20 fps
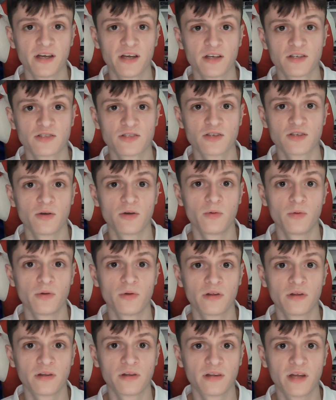So
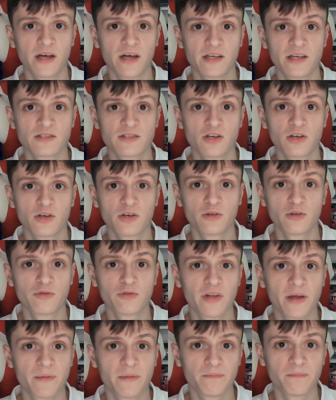that is good for
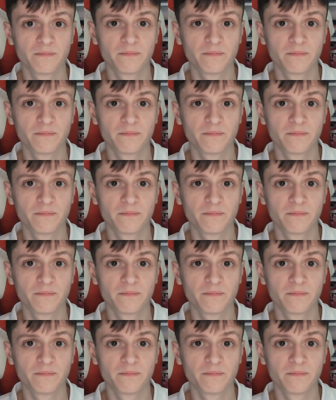them.